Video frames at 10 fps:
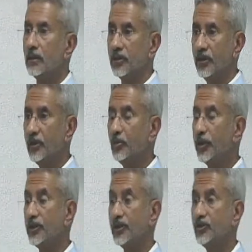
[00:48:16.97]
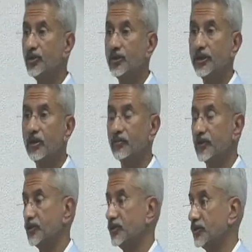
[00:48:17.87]
The new intensity of
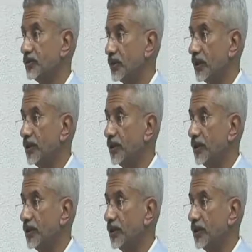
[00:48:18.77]
this